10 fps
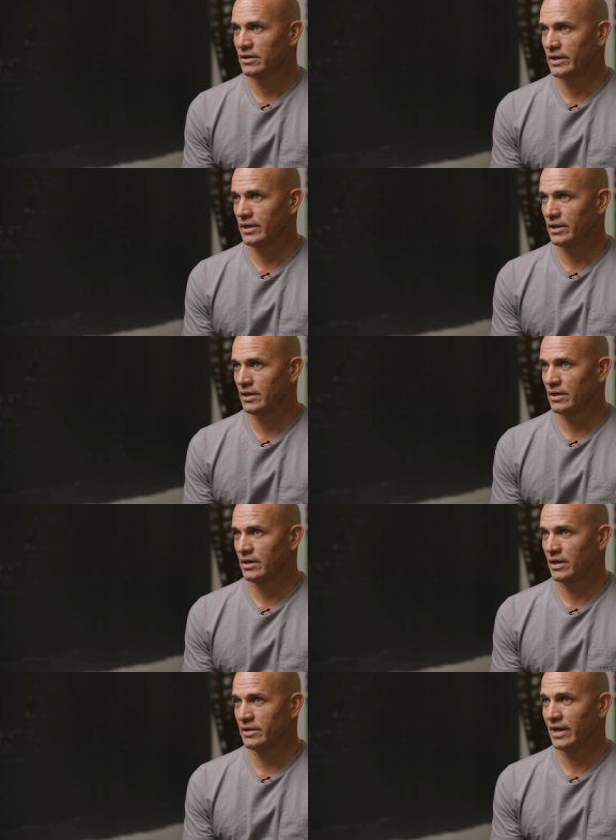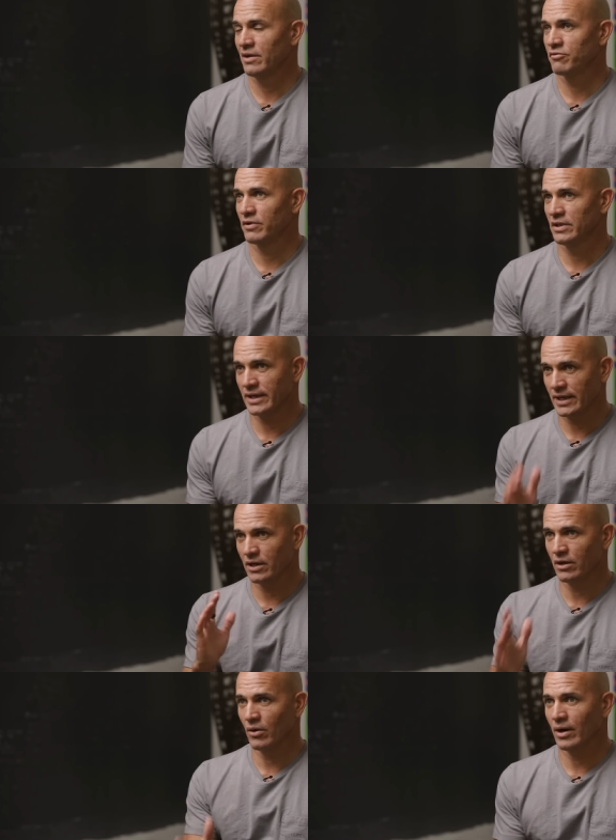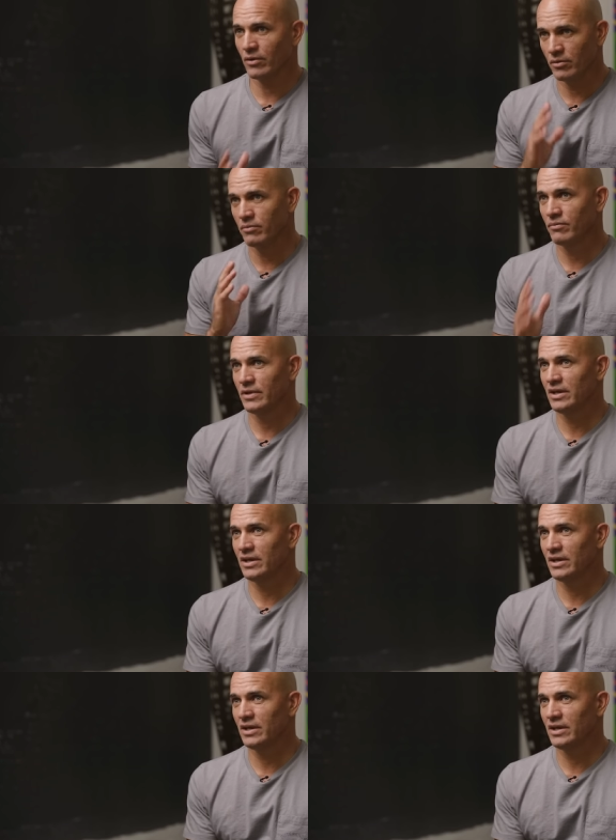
And, and then I felt like I could go out and